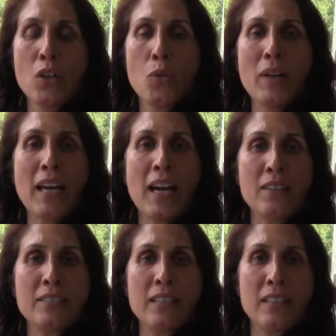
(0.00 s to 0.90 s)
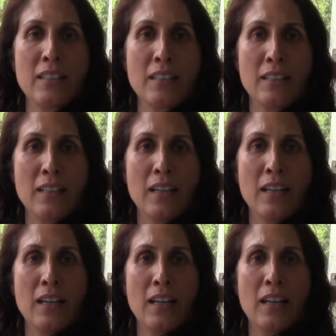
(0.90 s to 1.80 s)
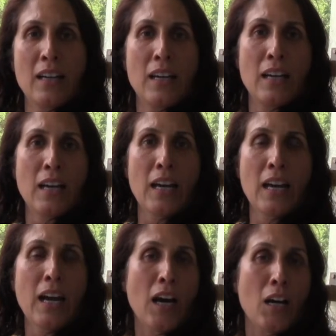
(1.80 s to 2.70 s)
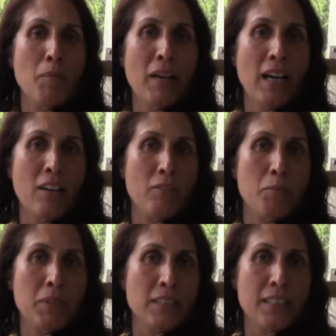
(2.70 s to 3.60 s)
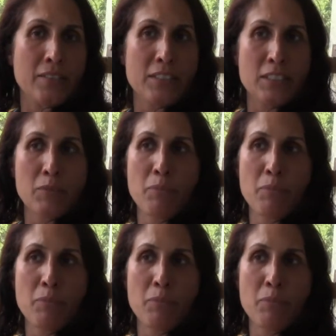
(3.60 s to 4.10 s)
We have to have beliefs.